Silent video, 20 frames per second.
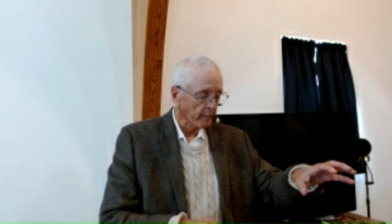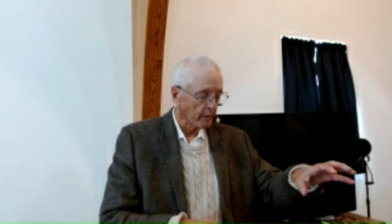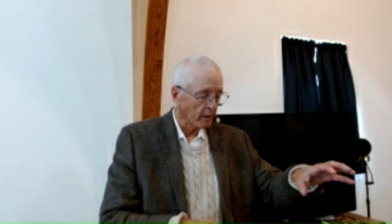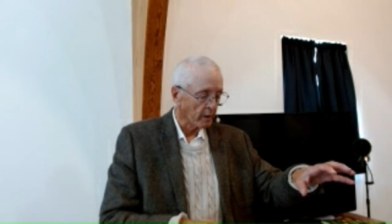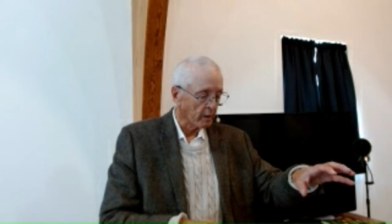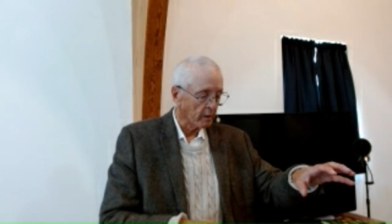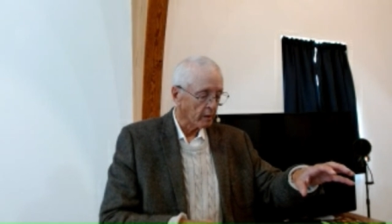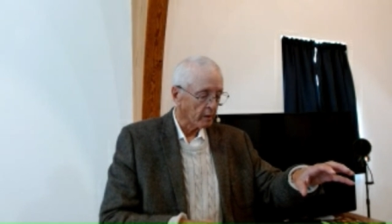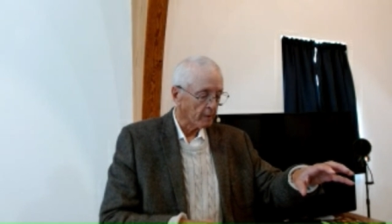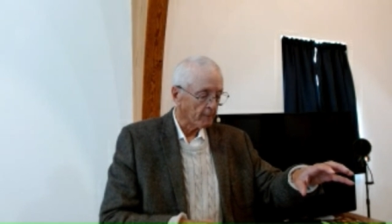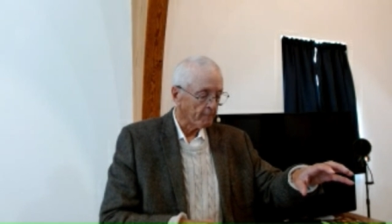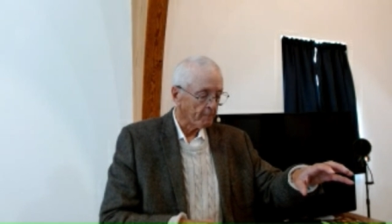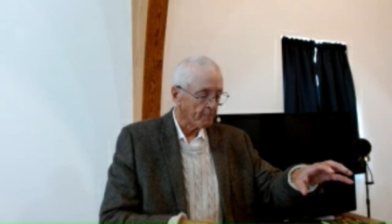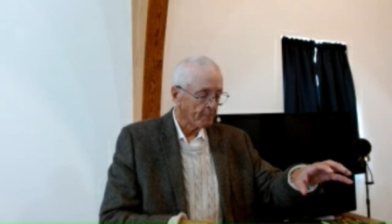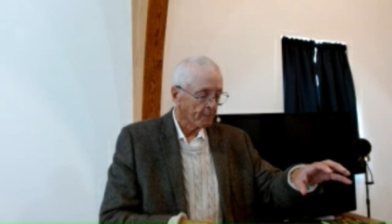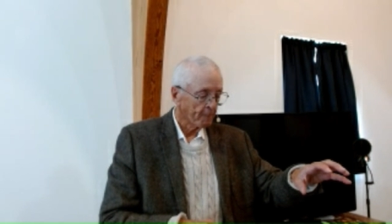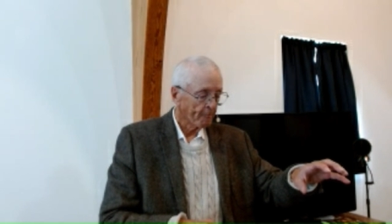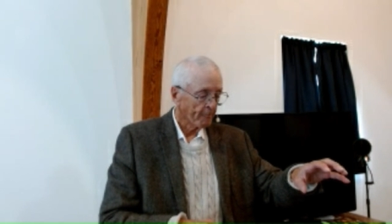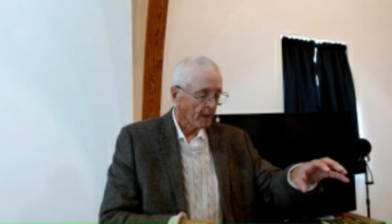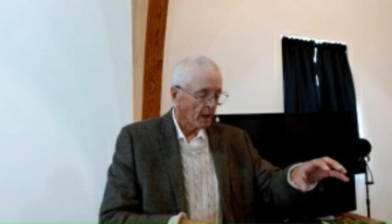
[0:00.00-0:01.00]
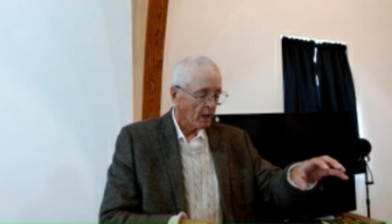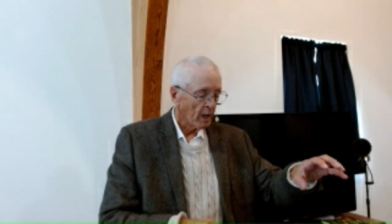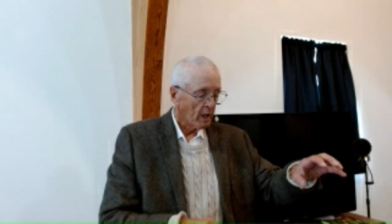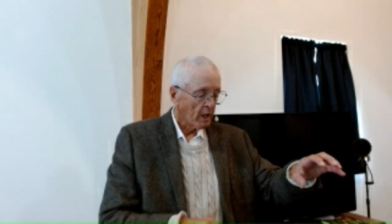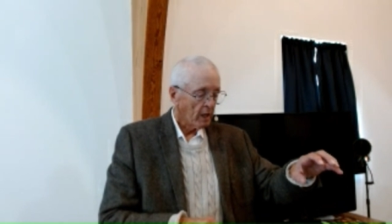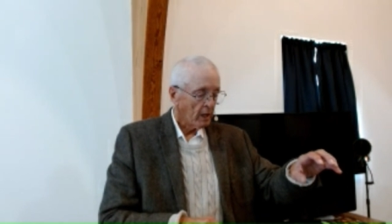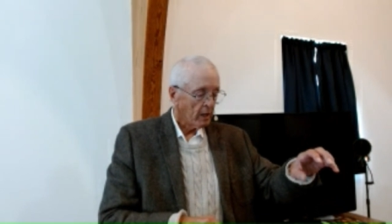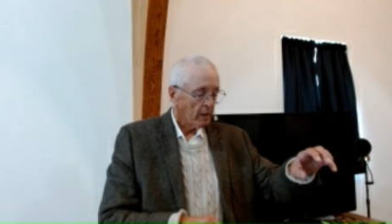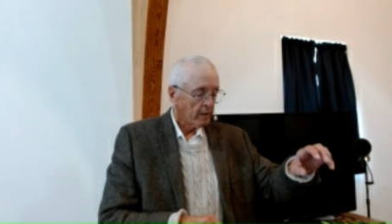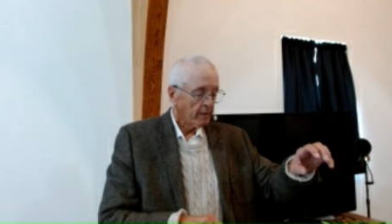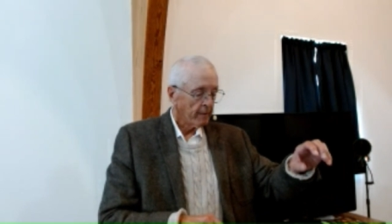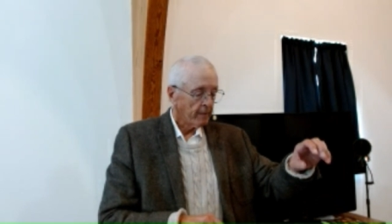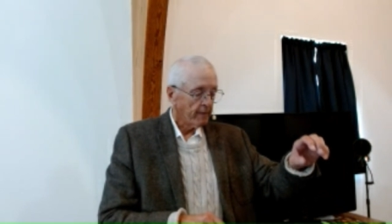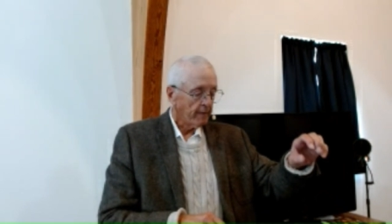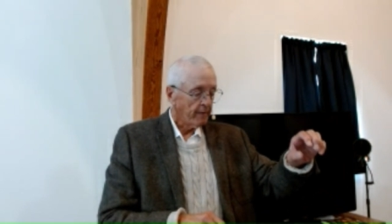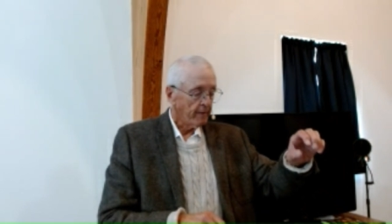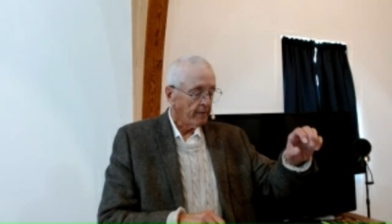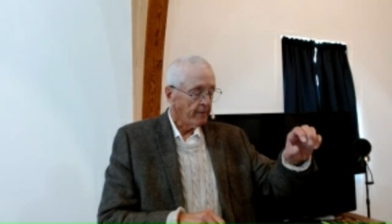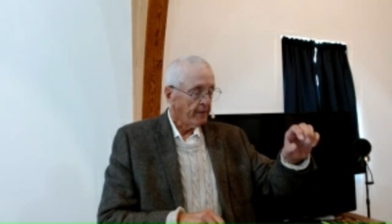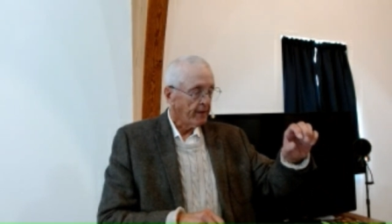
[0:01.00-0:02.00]
um,
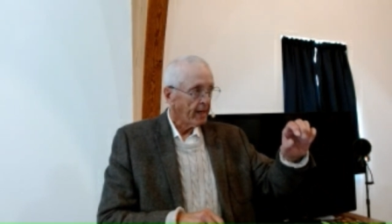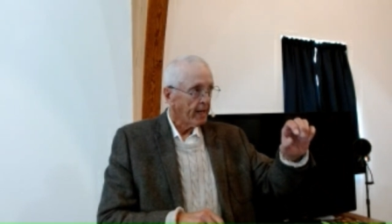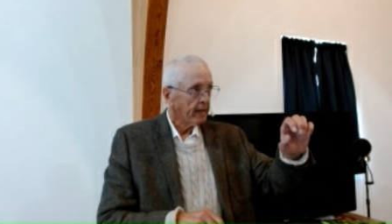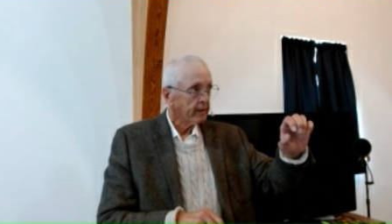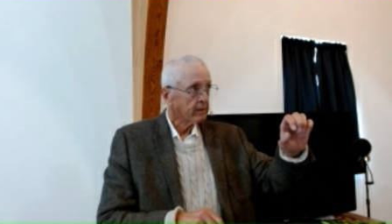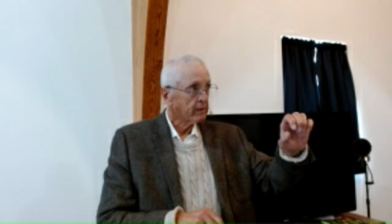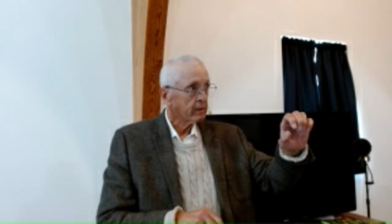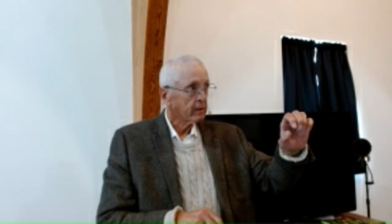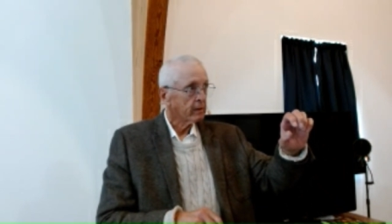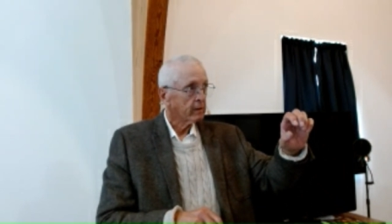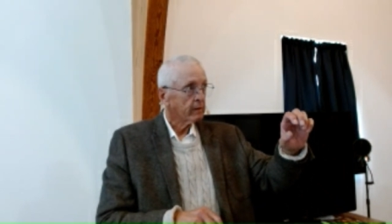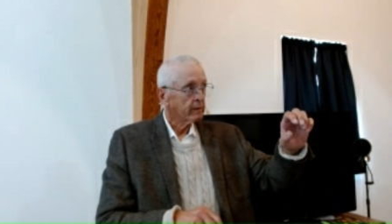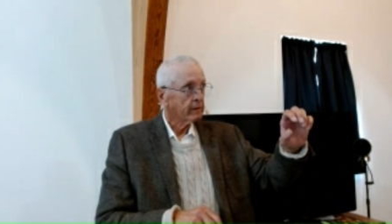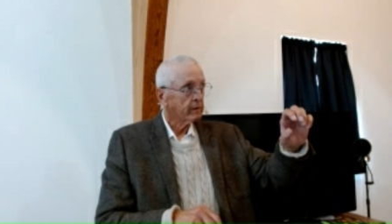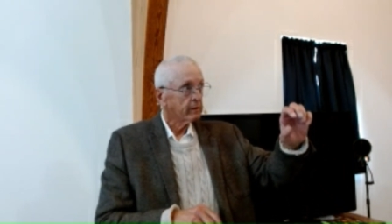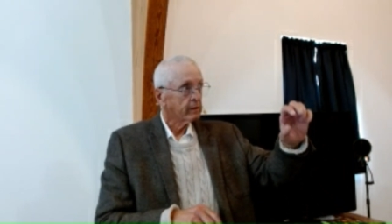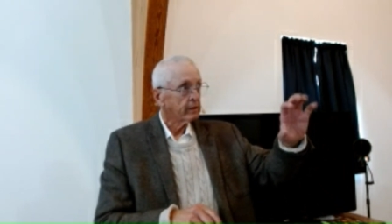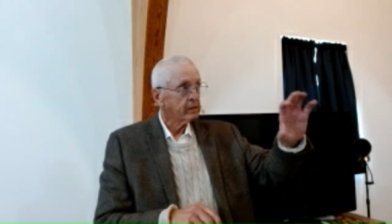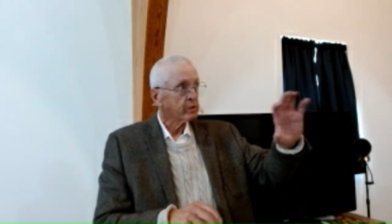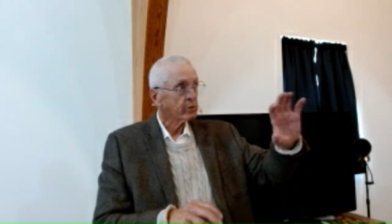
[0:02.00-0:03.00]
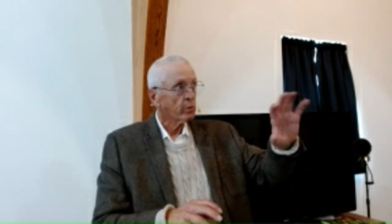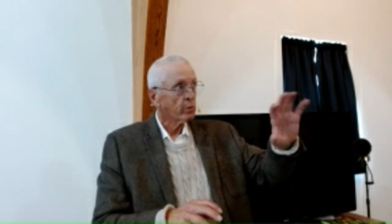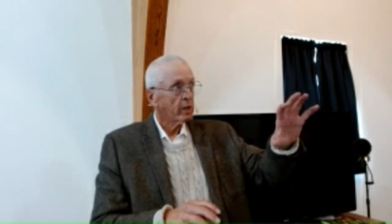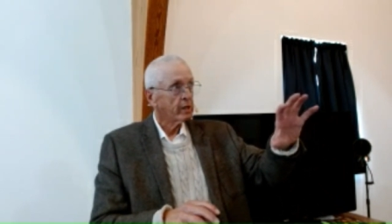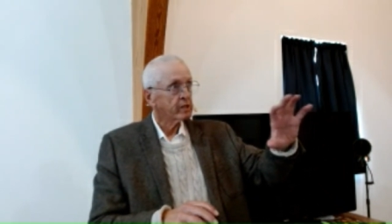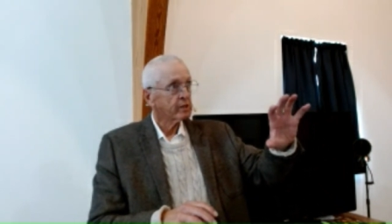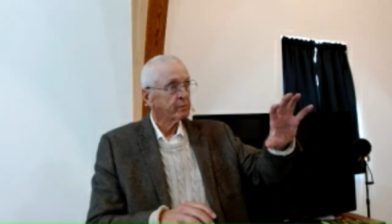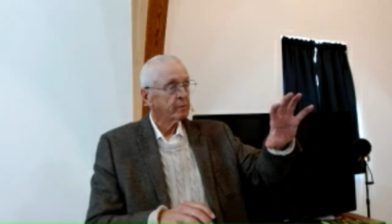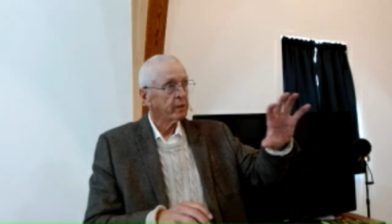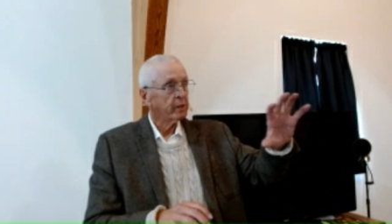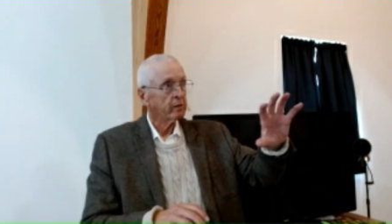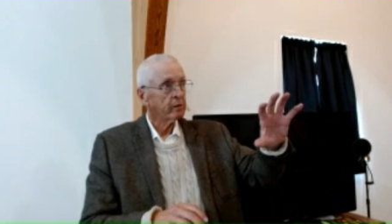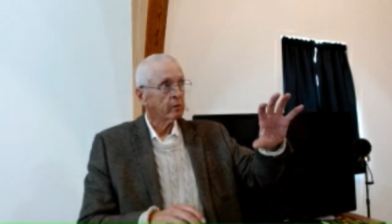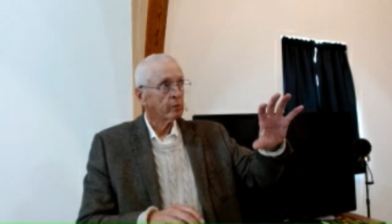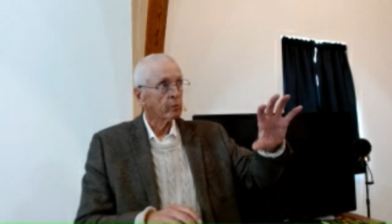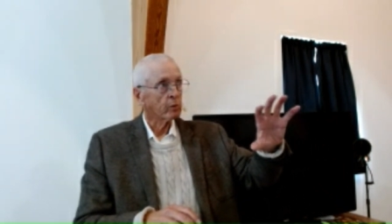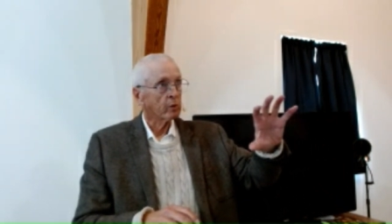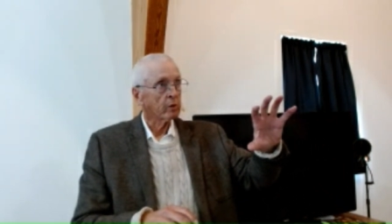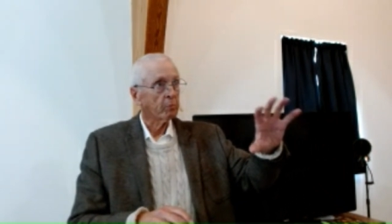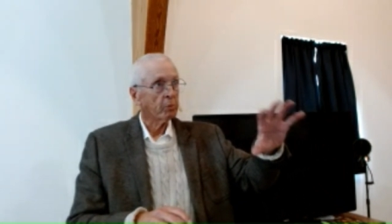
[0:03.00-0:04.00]
that, uh, that these wise men
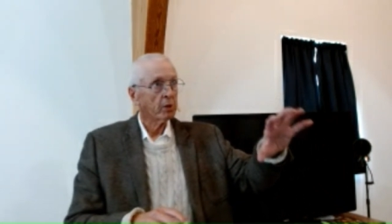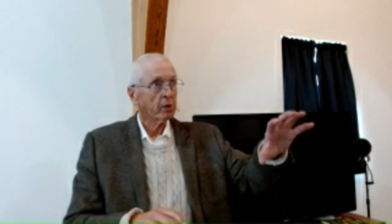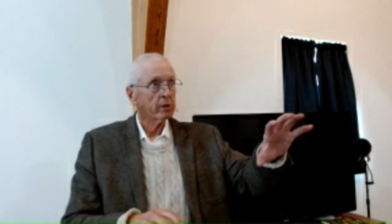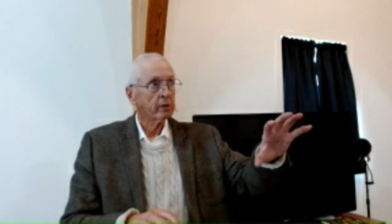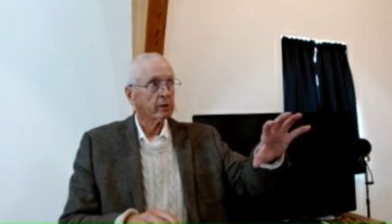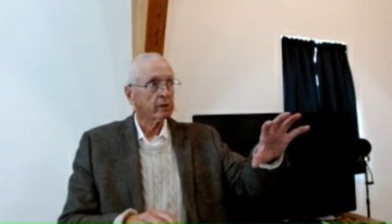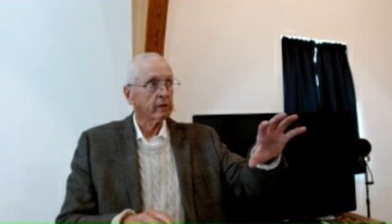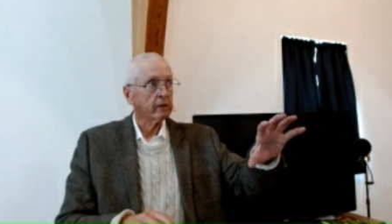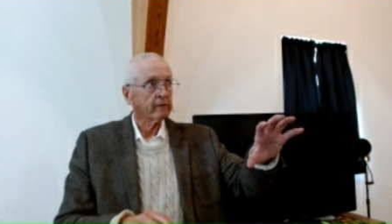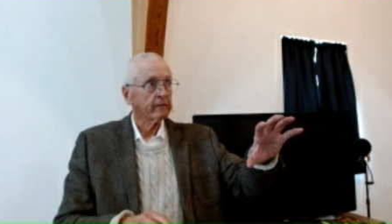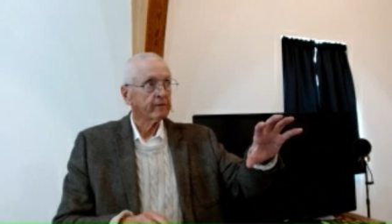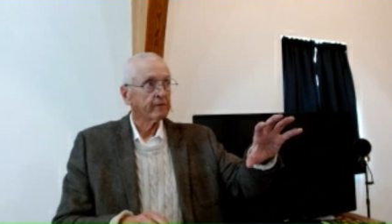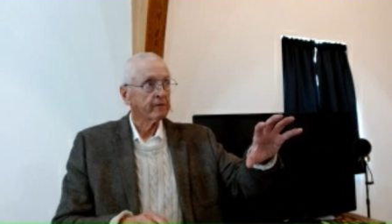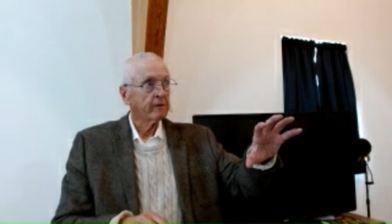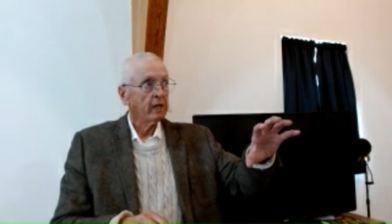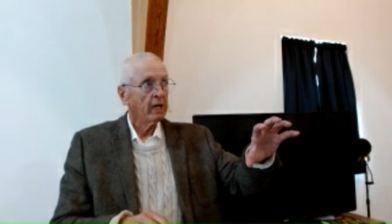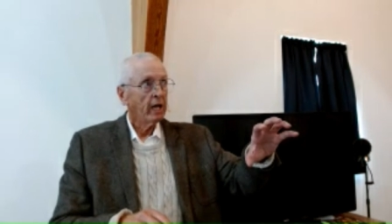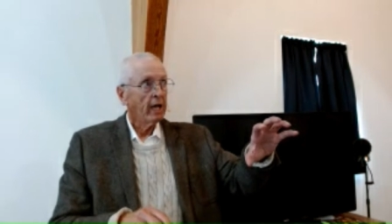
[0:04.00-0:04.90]
were a part of,